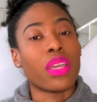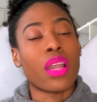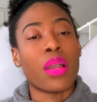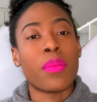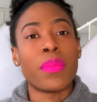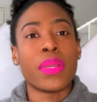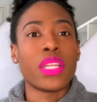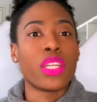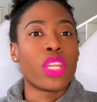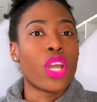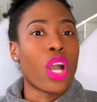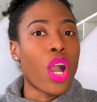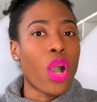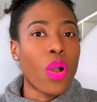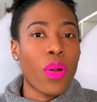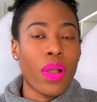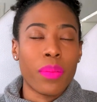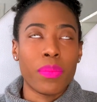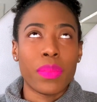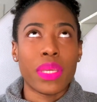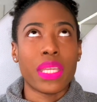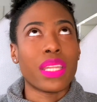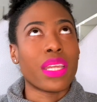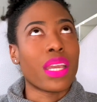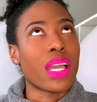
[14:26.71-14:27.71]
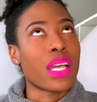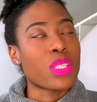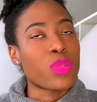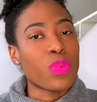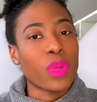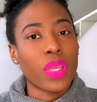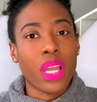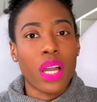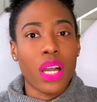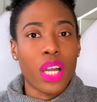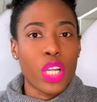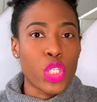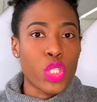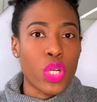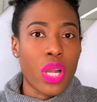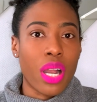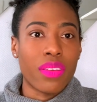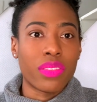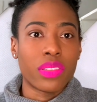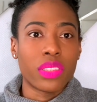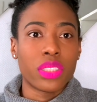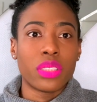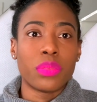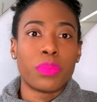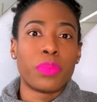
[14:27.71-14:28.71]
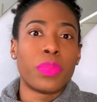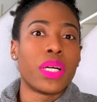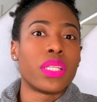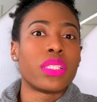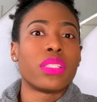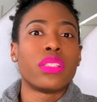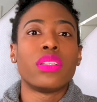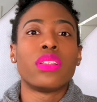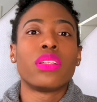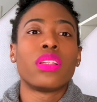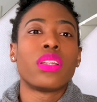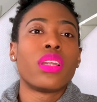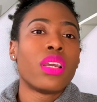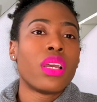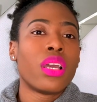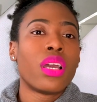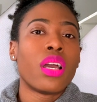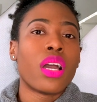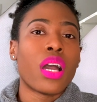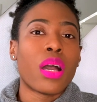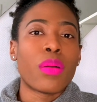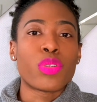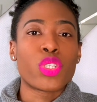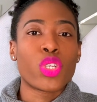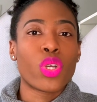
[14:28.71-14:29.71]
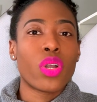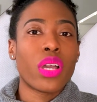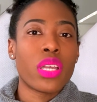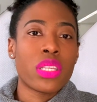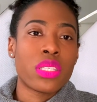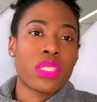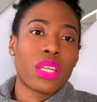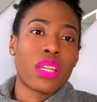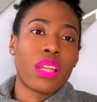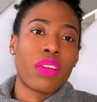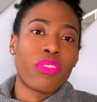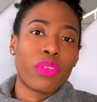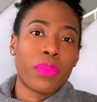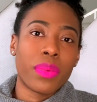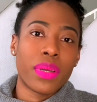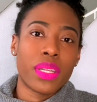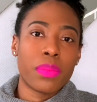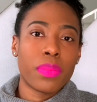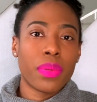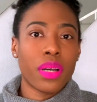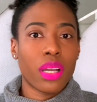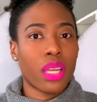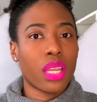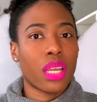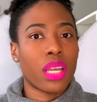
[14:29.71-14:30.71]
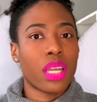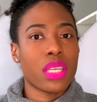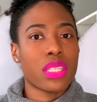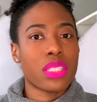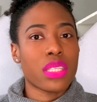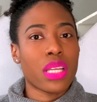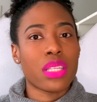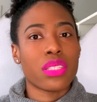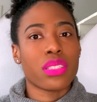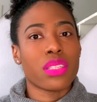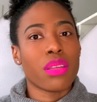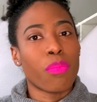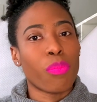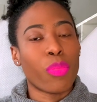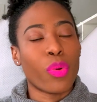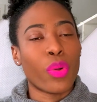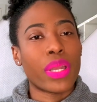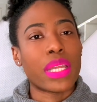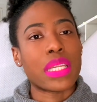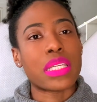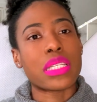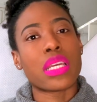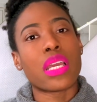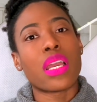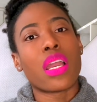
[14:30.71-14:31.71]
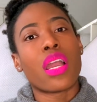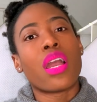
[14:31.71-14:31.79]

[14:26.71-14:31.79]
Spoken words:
I mean, now, I mean, yes, we can't travel, but I'm sure it's on everybody's bucket list at some point.